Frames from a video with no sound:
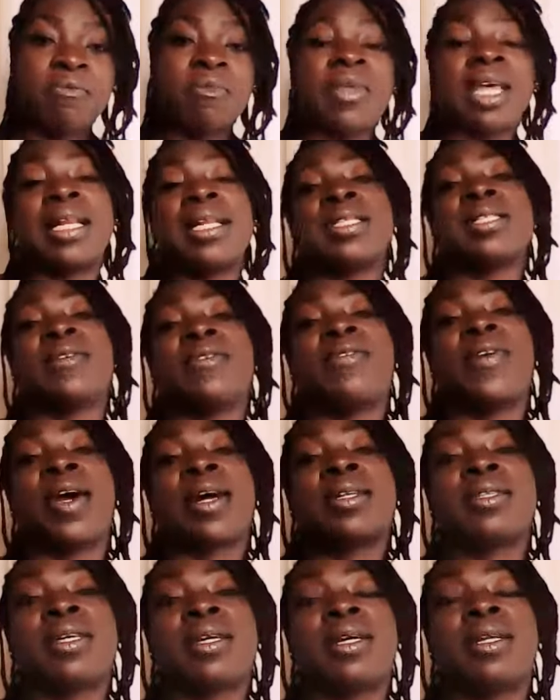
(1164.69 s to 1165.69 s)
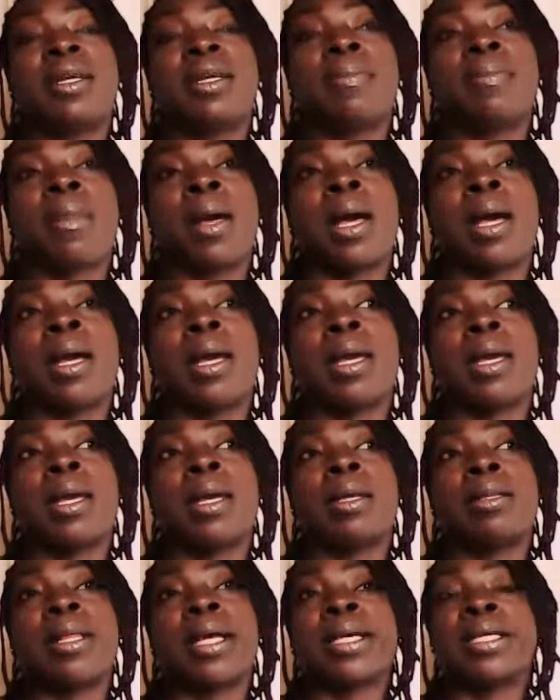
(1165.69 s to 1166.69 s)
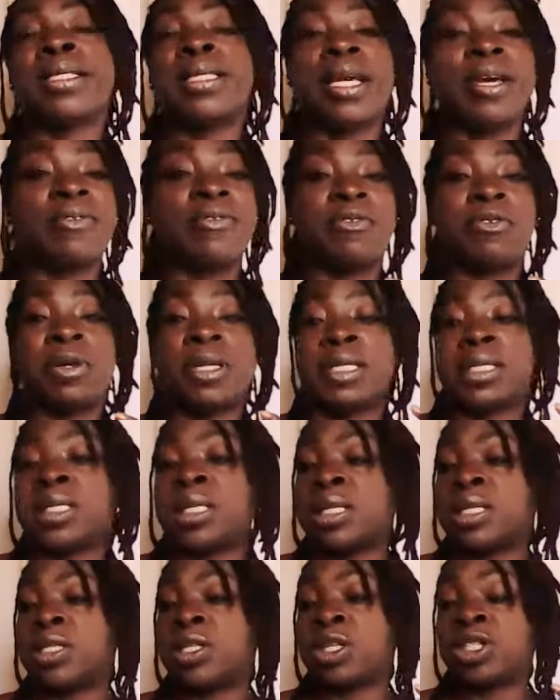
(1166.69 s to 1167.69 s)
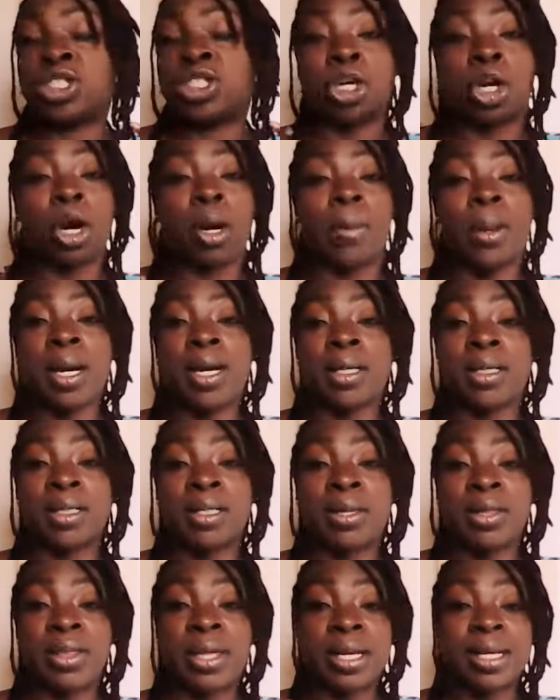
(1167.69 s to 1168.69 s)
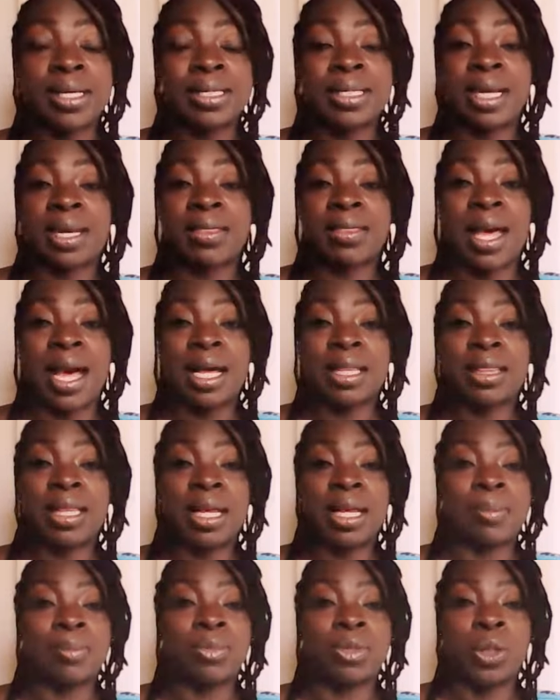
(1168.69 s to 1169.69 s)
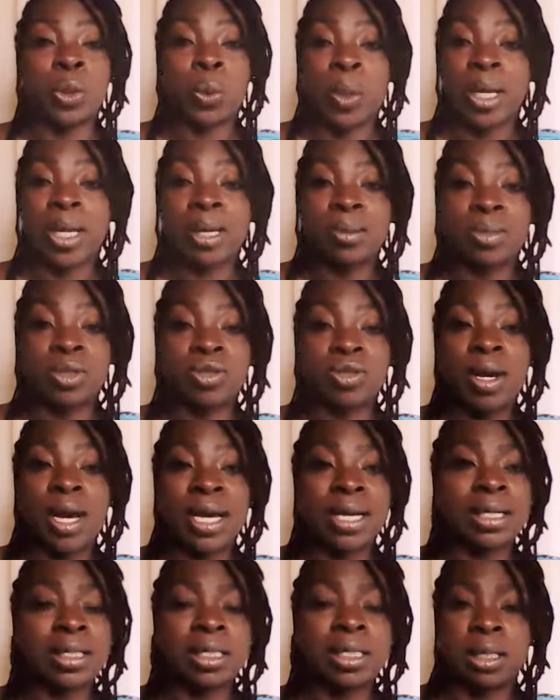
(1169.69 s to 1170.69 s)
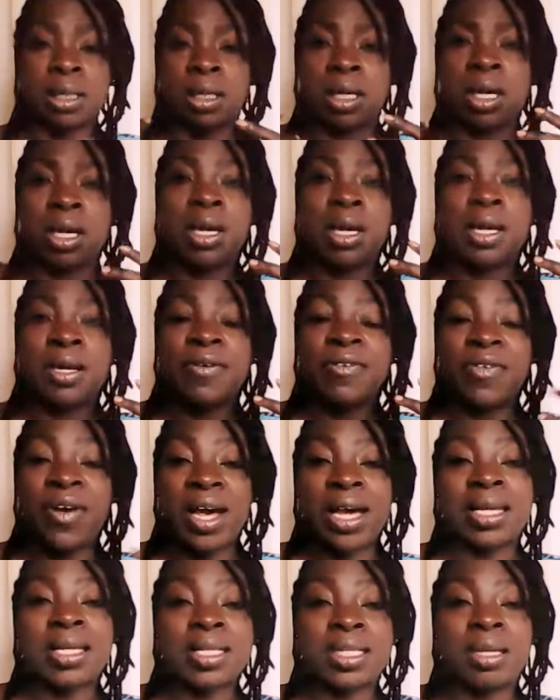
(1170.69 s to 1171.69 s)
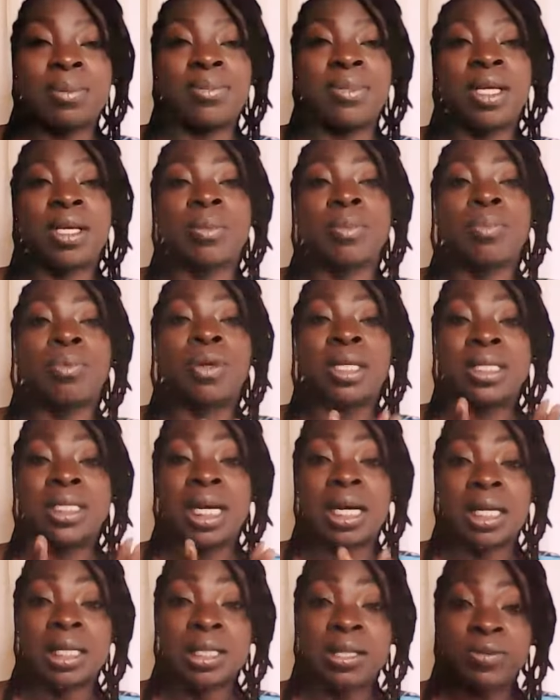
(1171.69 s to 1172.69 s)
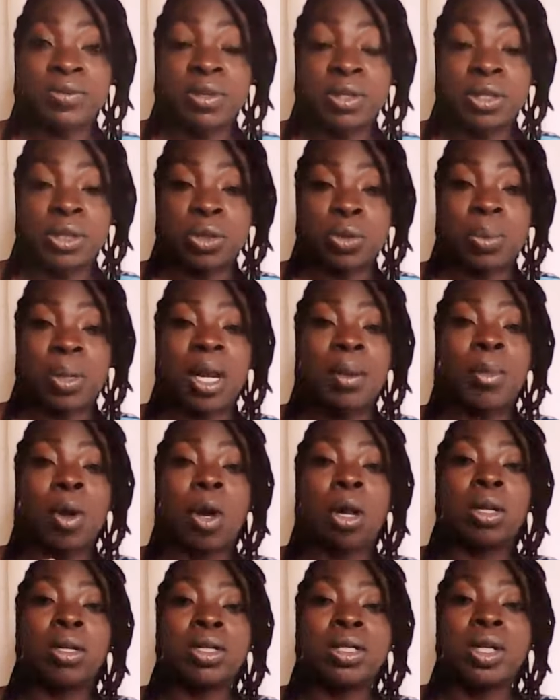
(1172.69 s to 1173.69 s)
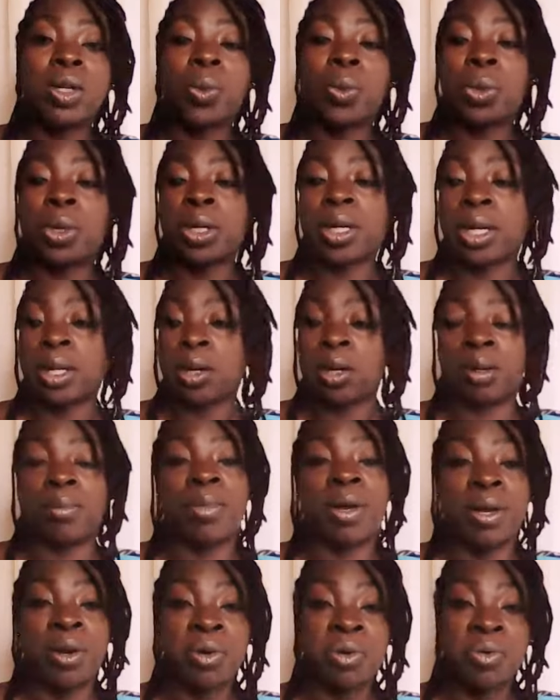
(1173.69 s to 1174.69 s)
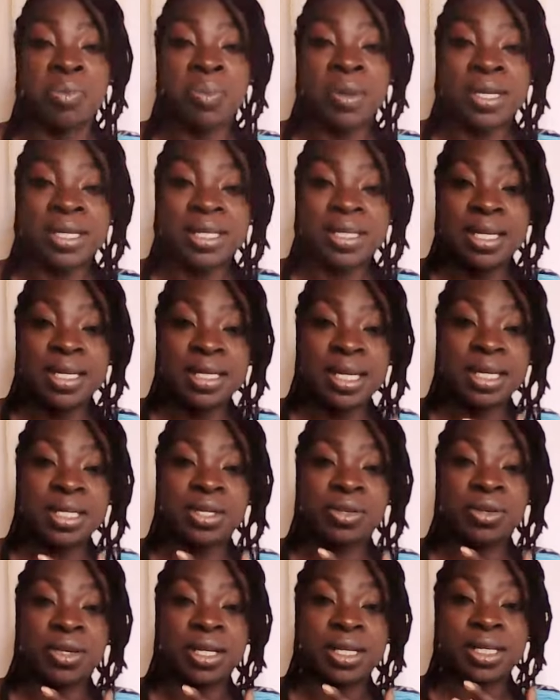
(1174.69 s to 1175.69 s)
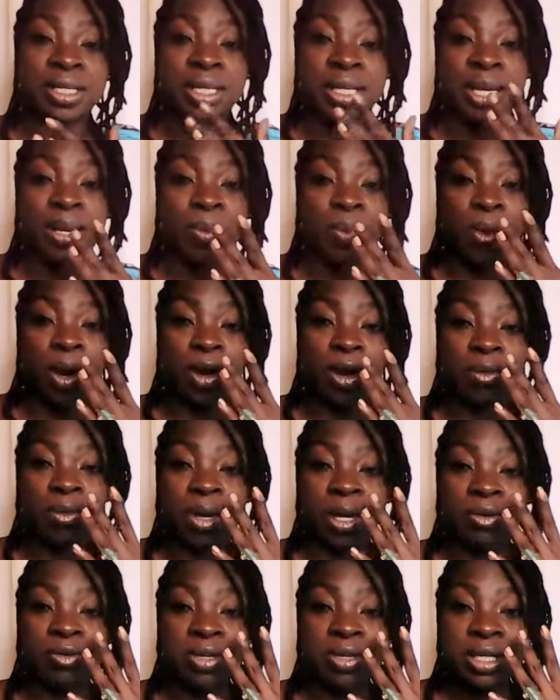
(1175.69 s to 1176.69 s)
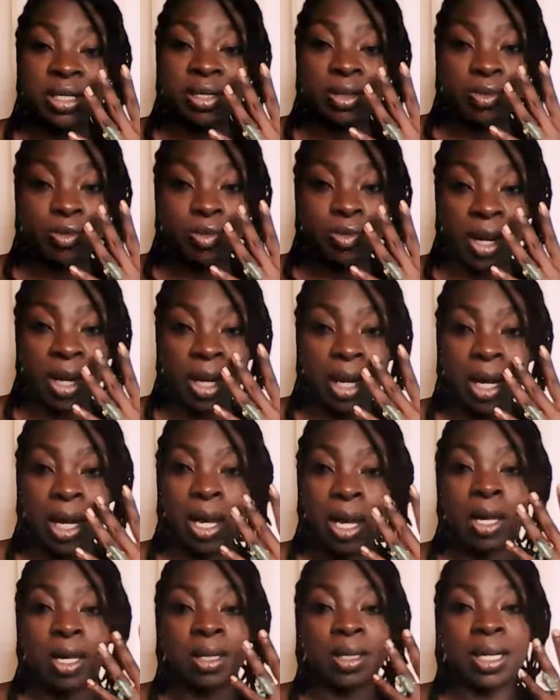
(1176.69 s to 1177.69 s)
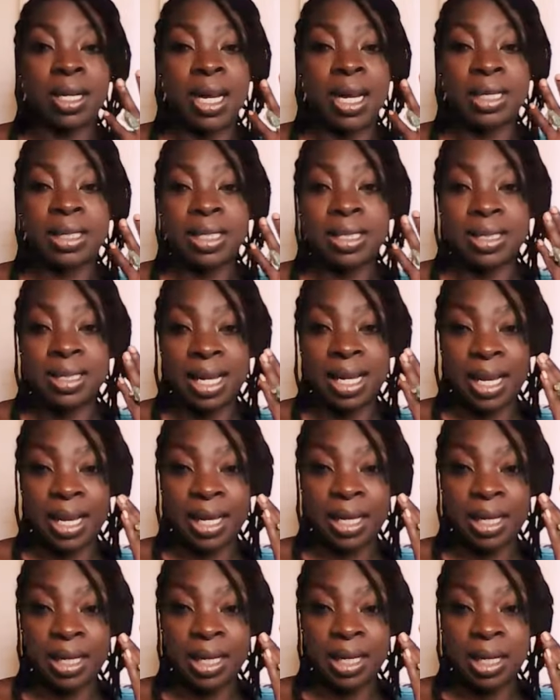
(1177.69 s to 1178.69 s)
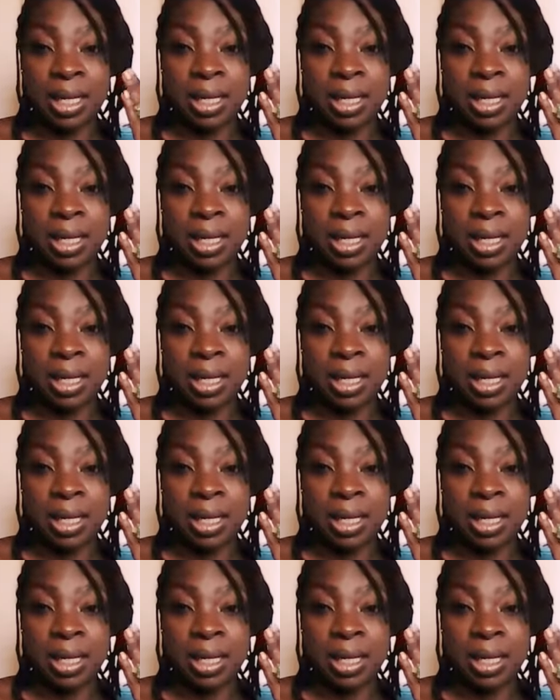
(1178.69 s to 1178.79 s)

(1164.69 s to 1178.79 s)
It has affected my, like, say for instance, a job hunt, things like that I'm doing. I'm trying to find something productive to do, but I'm also working on my own business. As you can see, I'm wearing my crystal ring that I design.